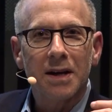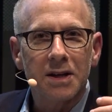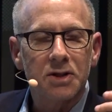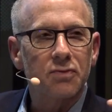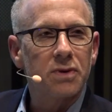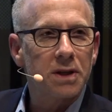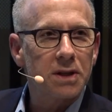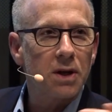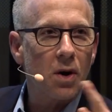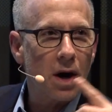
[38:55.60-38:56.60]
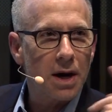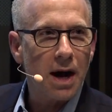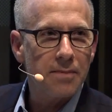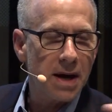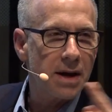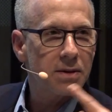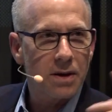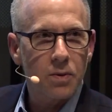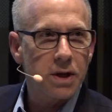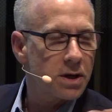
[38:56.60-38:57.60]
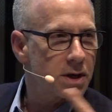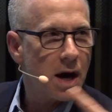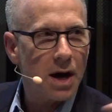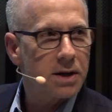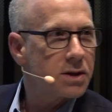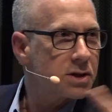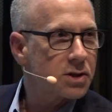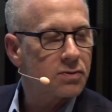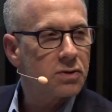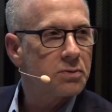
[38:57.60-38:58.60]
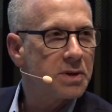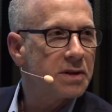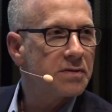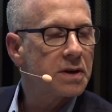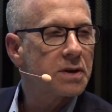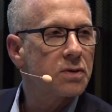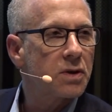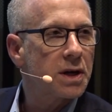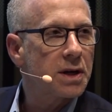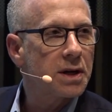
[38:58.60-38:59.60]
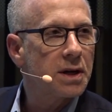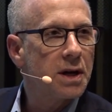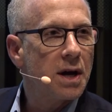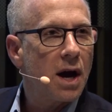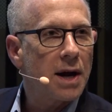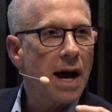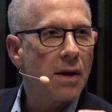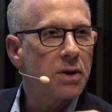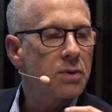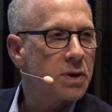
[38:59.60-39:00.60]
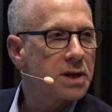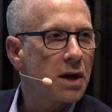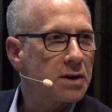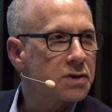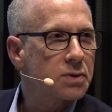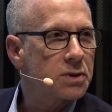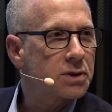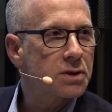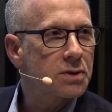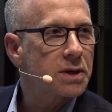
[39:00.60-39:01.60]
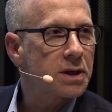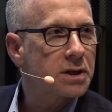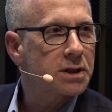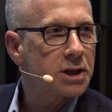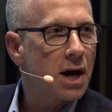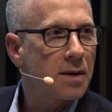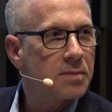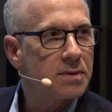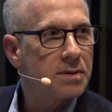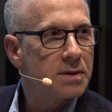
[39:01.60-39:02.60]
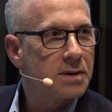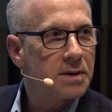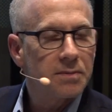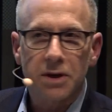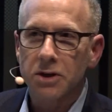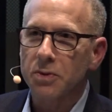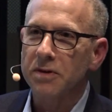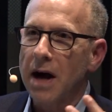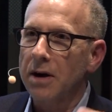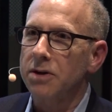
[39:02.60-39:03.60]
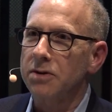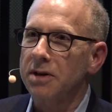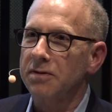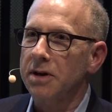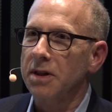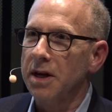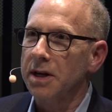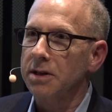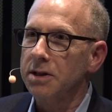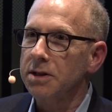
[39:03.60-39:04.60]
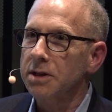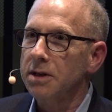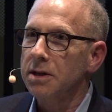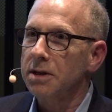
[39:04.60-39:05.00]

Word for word: It's really hard. I bet that we could not in this room even agree on how can we tell if schools are doing a good job because we value different things.